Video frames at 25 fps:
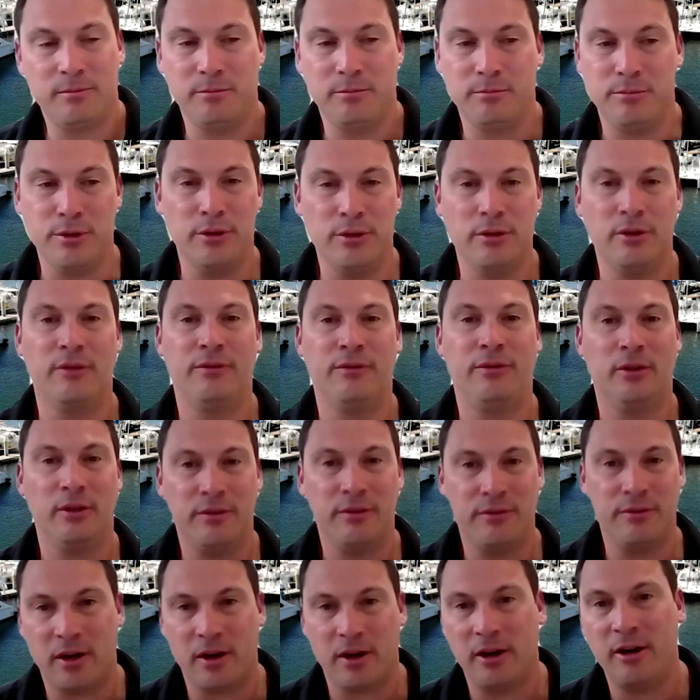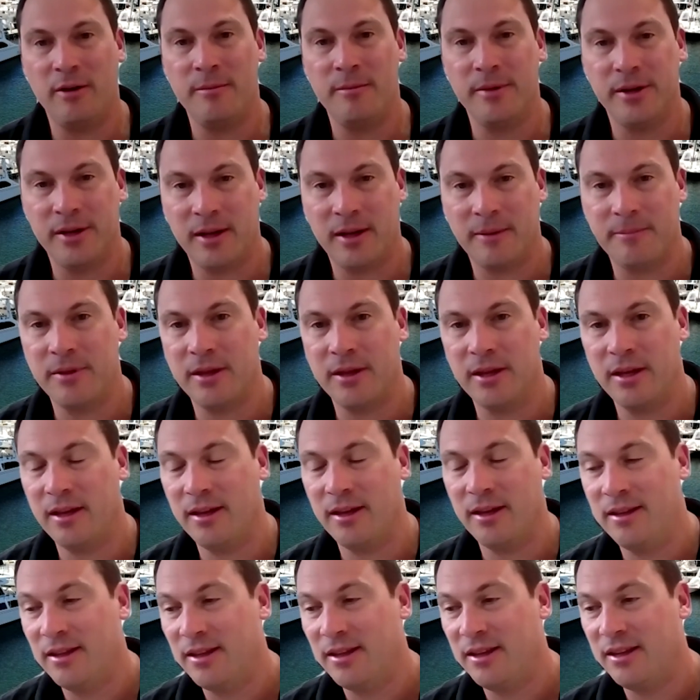beautiful environment up
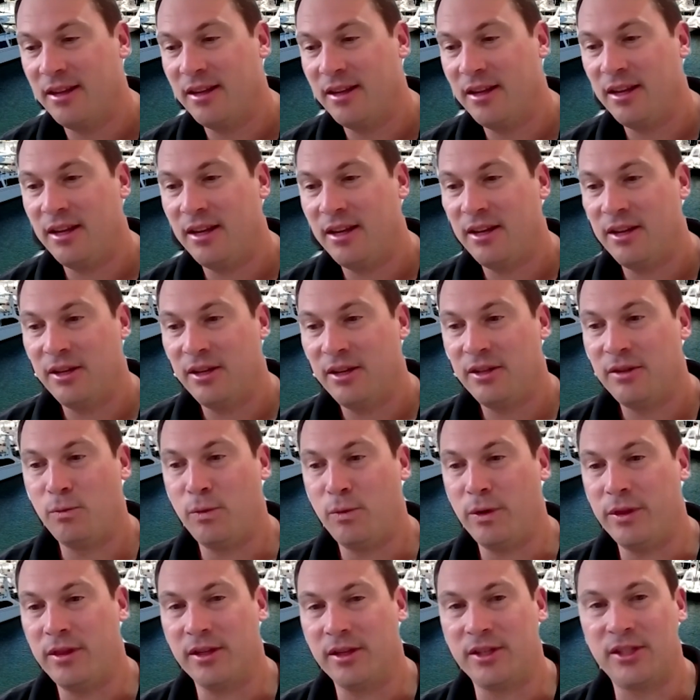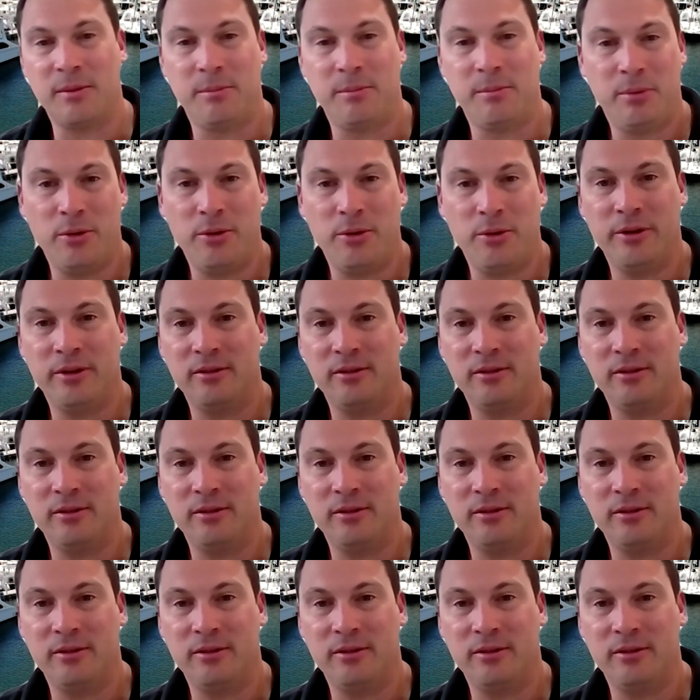there, with the support